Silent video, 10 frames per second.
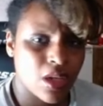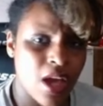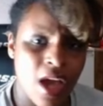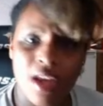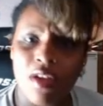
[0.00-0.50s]

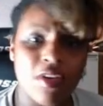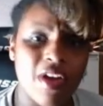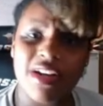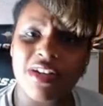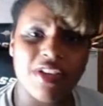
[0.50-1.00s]
I don't know
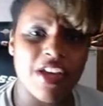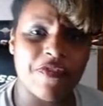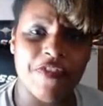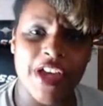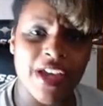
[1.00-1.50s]
how to do
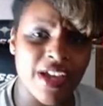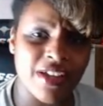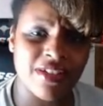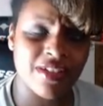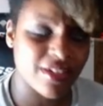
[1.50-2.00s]
that
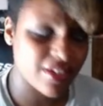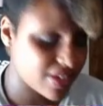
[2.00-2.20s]
fudge.